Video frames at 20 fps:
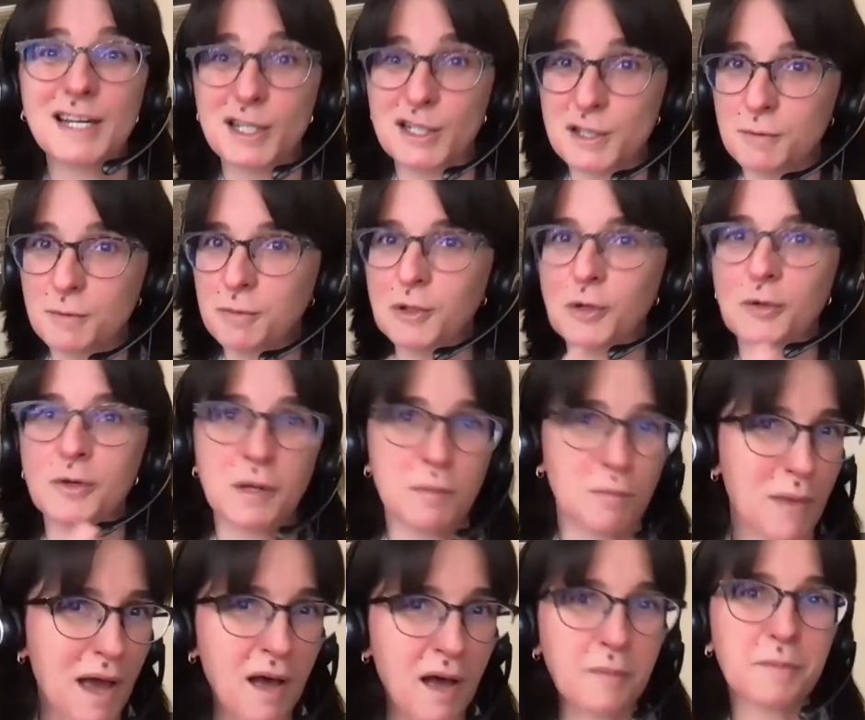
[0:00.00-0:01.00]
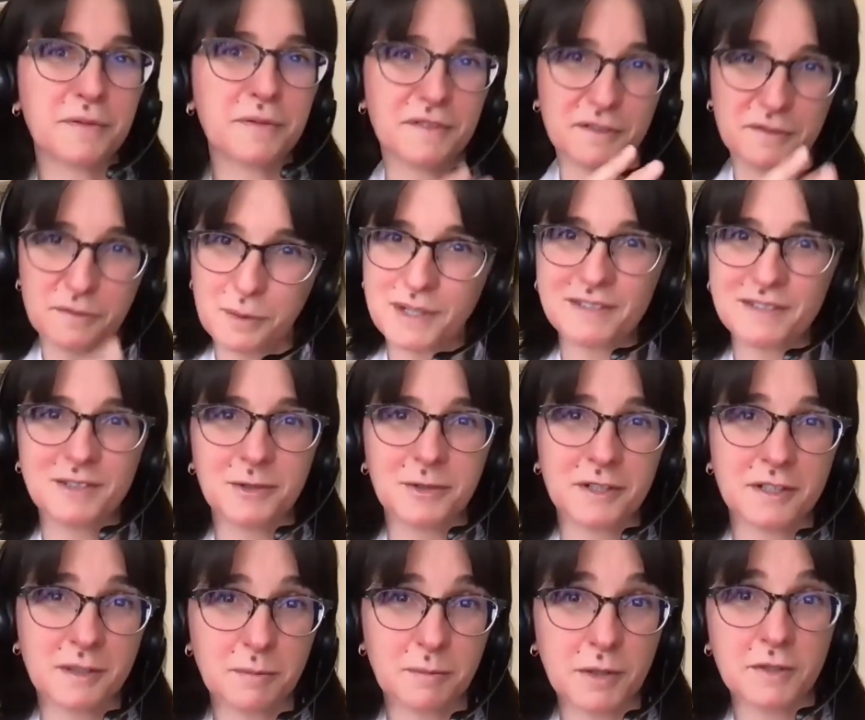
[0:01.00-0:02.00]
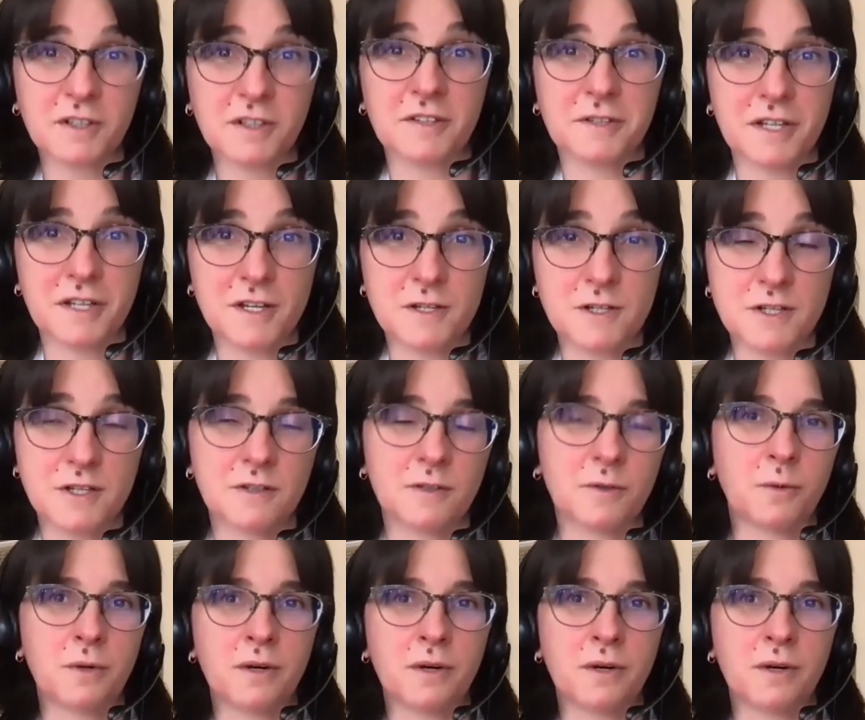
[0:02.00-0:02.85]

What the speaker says: explore a map if we're talking about location,